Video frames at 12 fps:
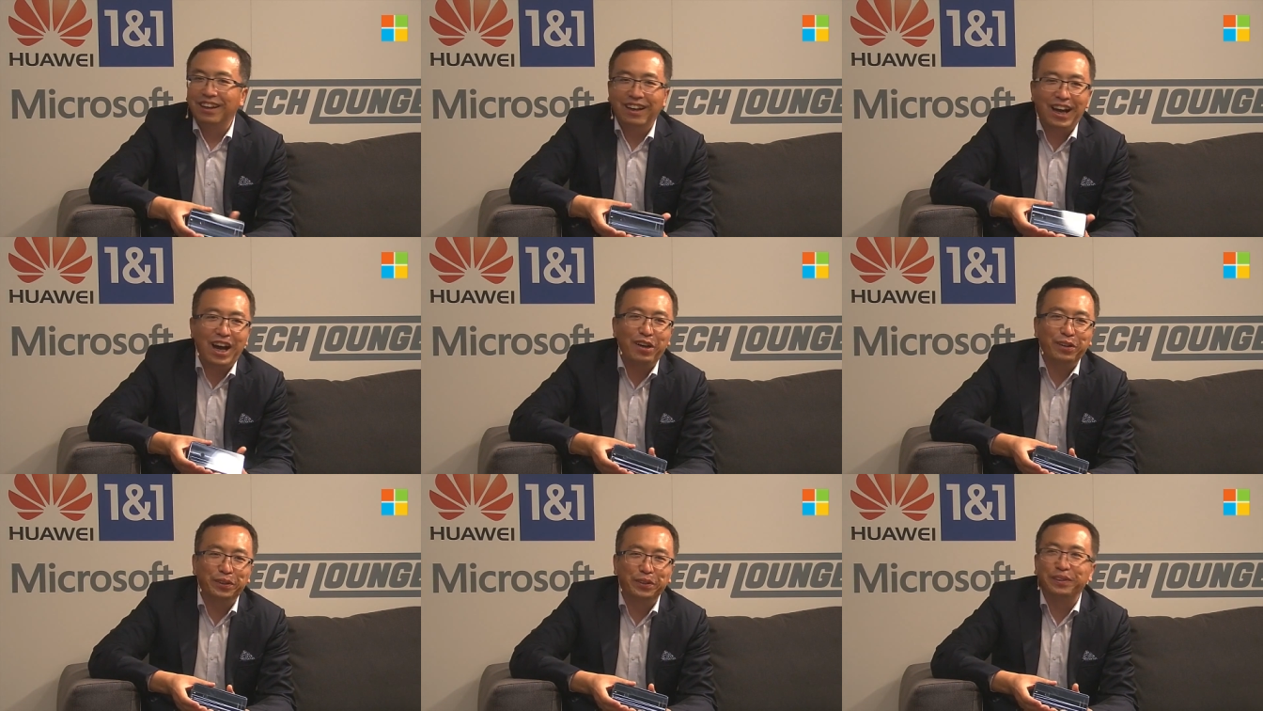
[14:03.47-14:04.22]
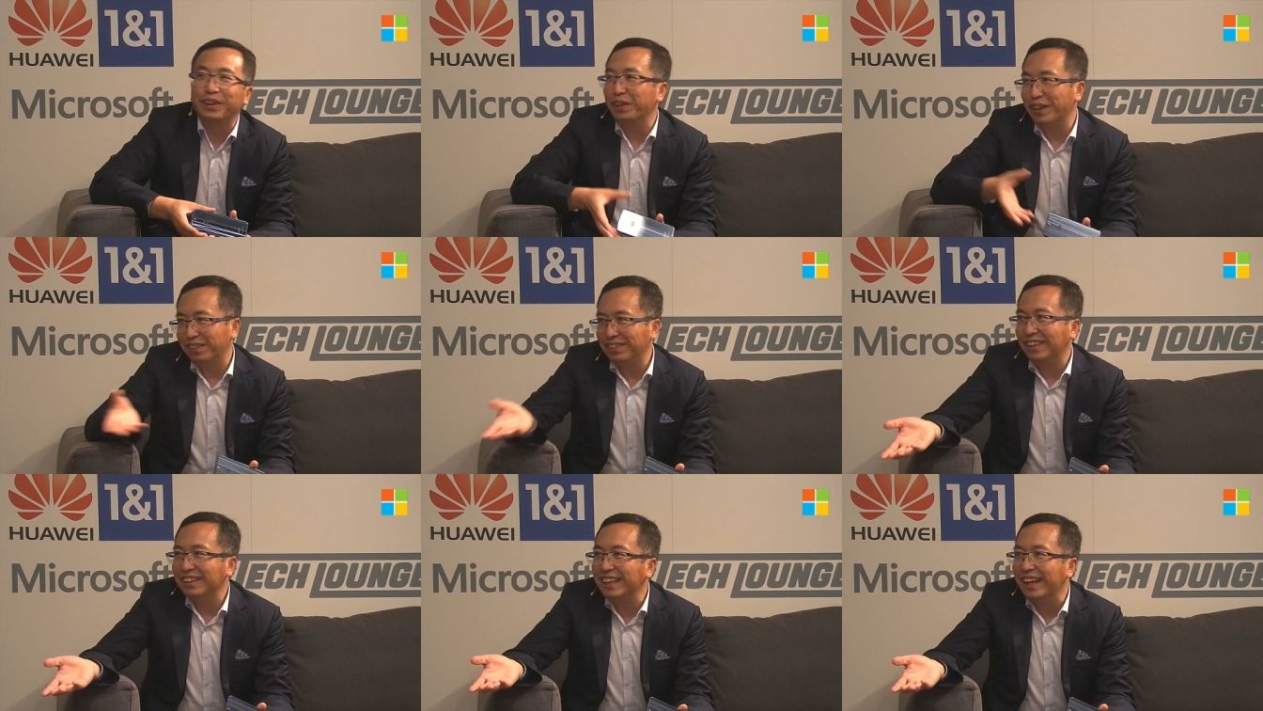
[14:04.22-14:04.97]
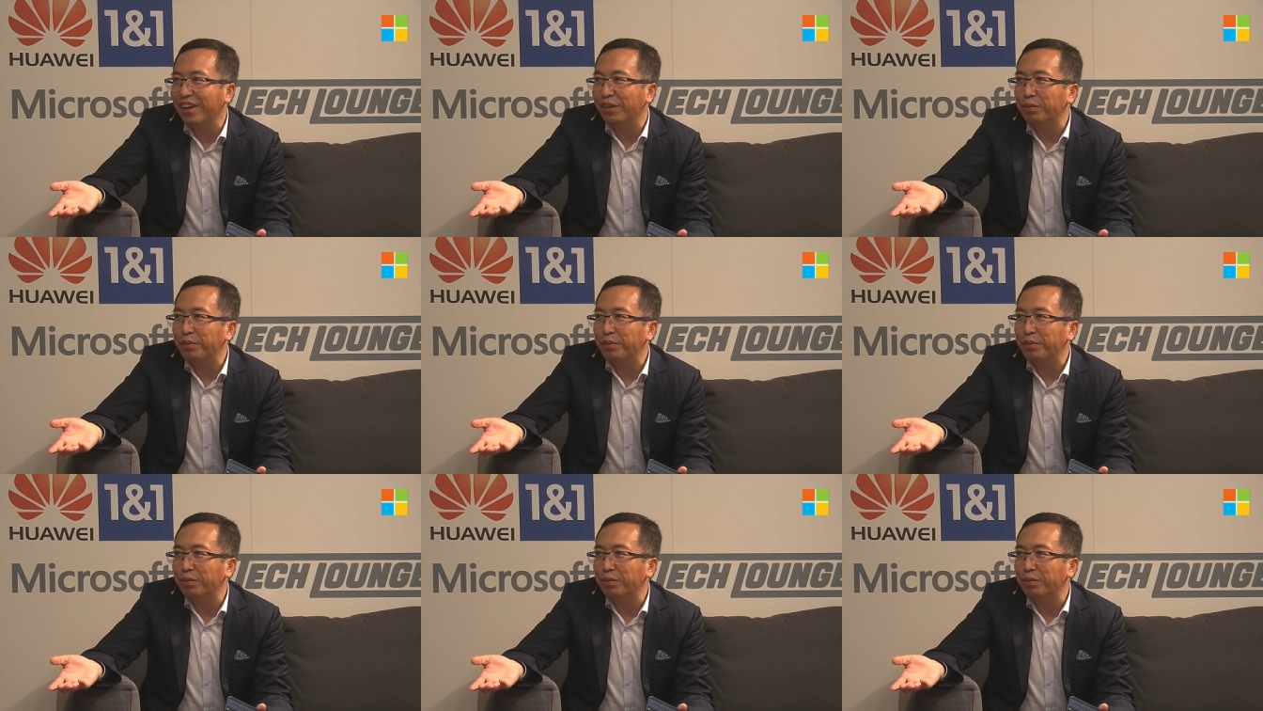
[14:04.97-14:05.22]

how to, you know, the sell